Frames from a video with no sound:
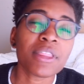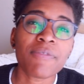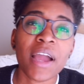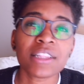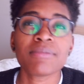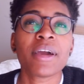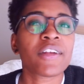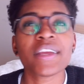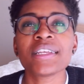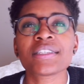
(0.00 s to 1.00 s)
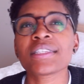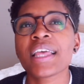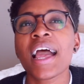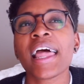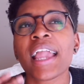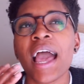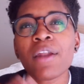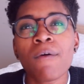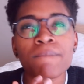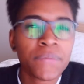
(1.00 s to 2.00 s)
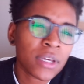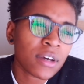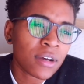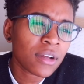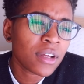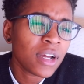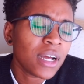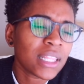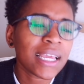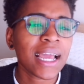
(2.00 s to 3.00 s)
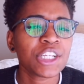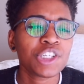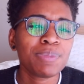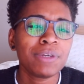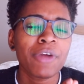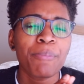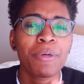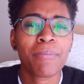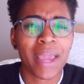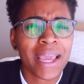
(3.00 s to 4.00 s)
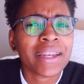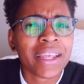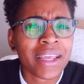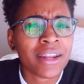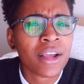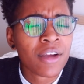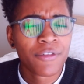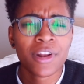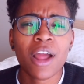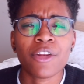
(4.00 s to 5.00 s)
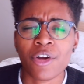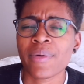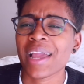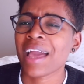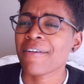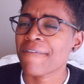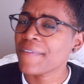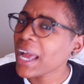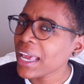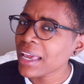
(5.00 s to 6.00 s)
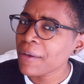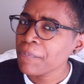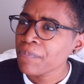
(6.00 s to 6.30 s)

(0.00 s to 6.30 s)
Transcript: But the fact of the matter is that like, I don't feel like I should be reprimanded for not knowing how to fight,